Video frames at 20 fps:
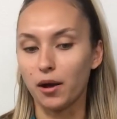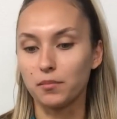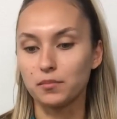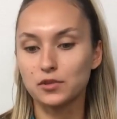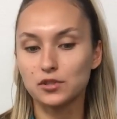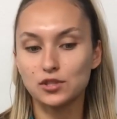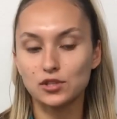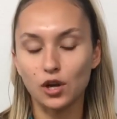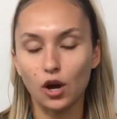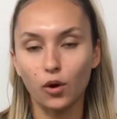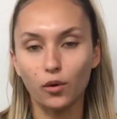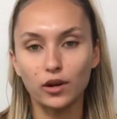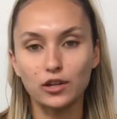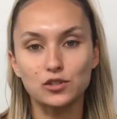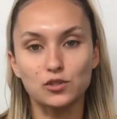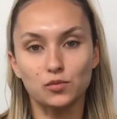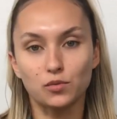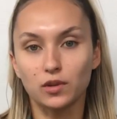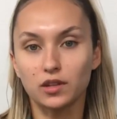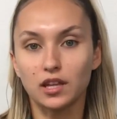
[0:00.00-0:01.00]
So
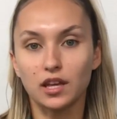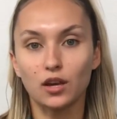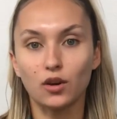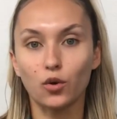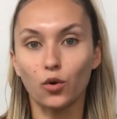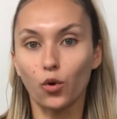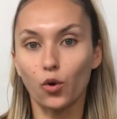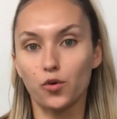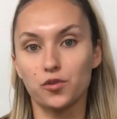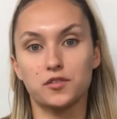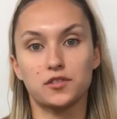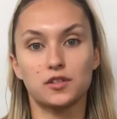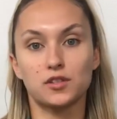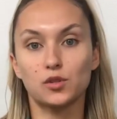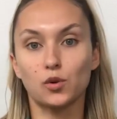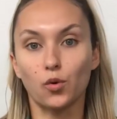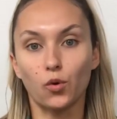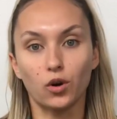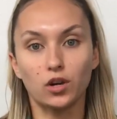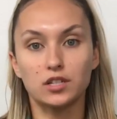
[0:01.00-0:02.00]
it's really cool that this
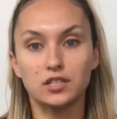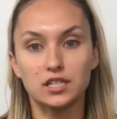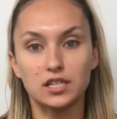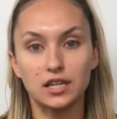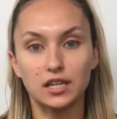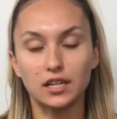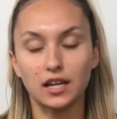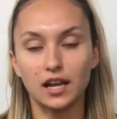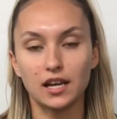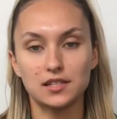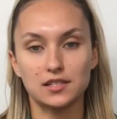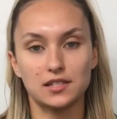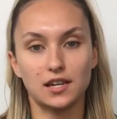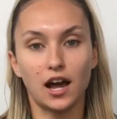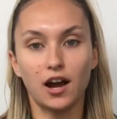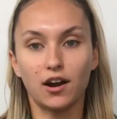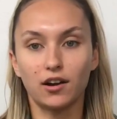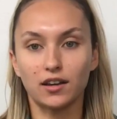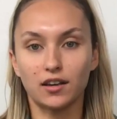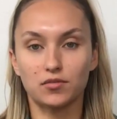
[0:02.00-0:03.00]
quarantine has
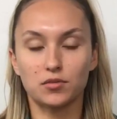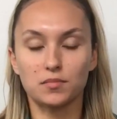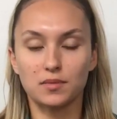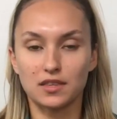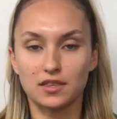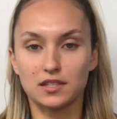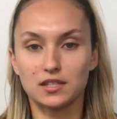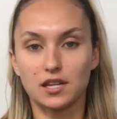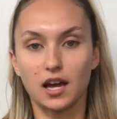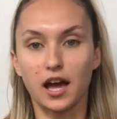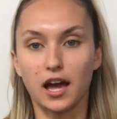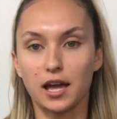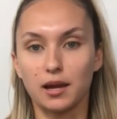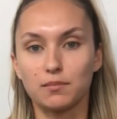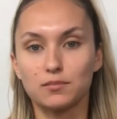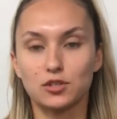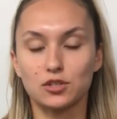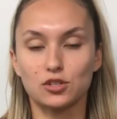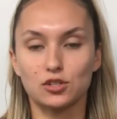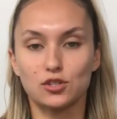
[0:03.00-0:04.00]
now given me the time
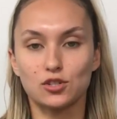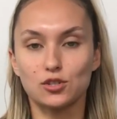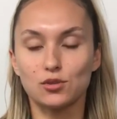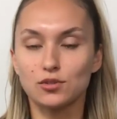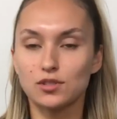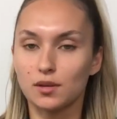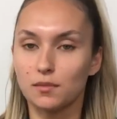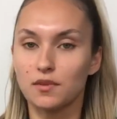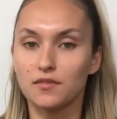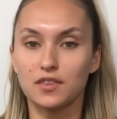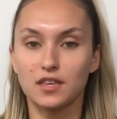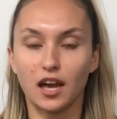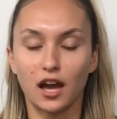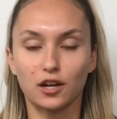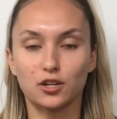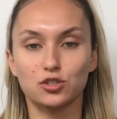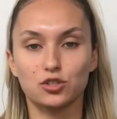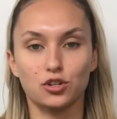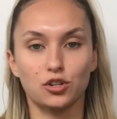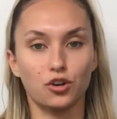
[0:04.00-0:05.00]
to just do some of the
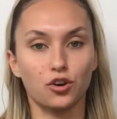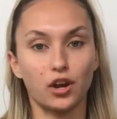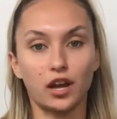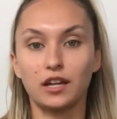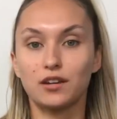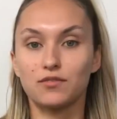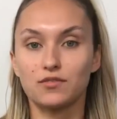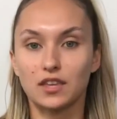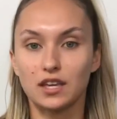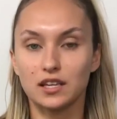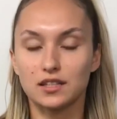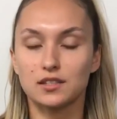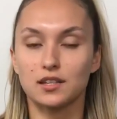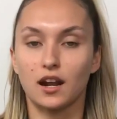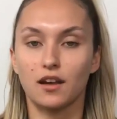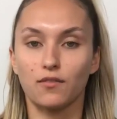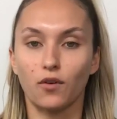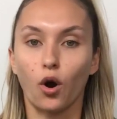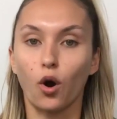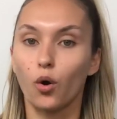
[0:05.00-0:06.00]
extra creative things that
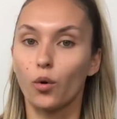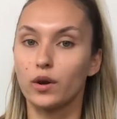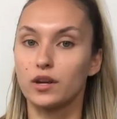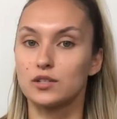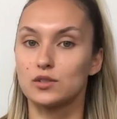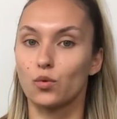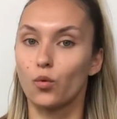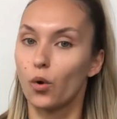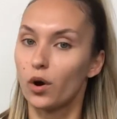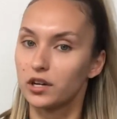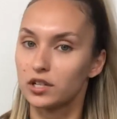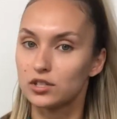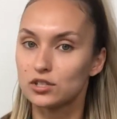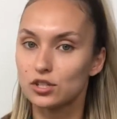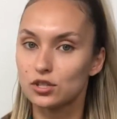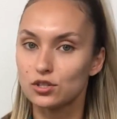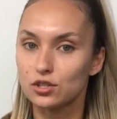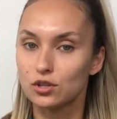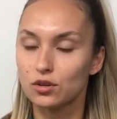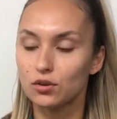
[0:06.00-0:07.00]
I've always wanted
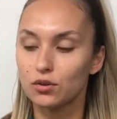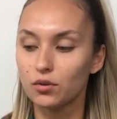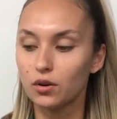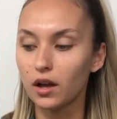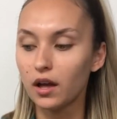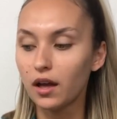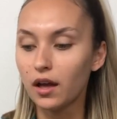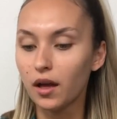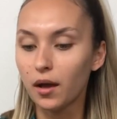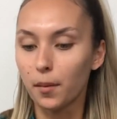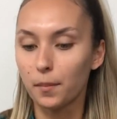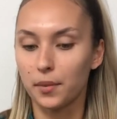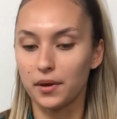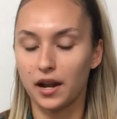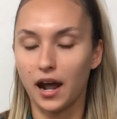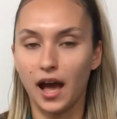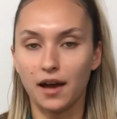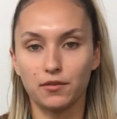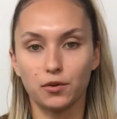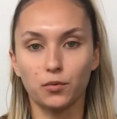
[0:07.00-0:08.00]
to do, but
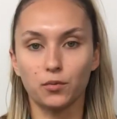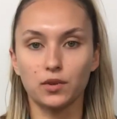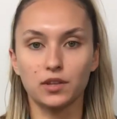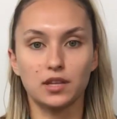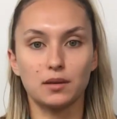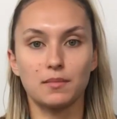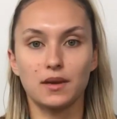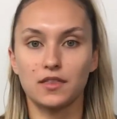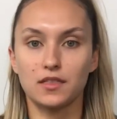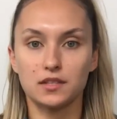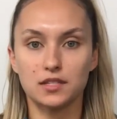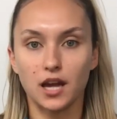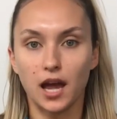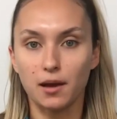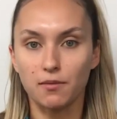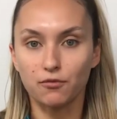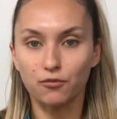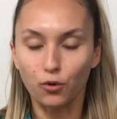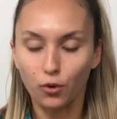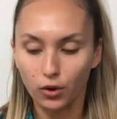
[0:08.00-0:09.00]
haven't really made the time
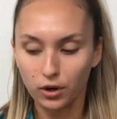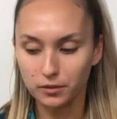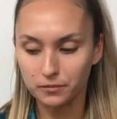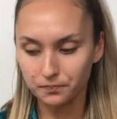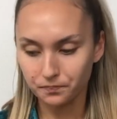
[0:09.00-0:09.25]
for.